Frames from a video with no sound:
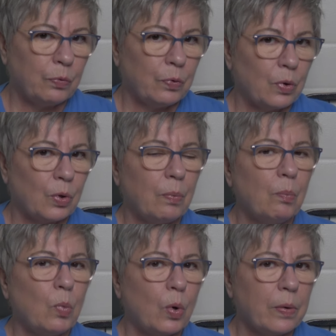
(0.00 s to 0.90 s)
for
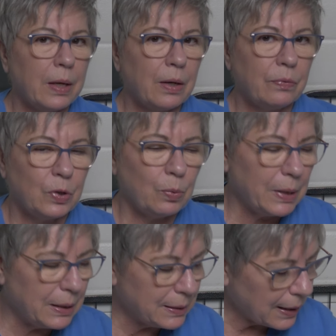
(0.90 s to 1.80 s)
more than a few
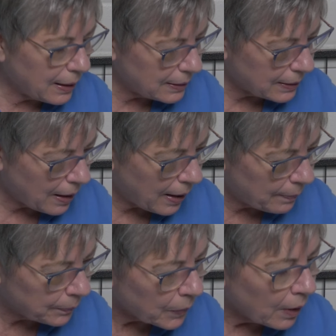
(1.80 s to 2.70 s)
minutes at a time.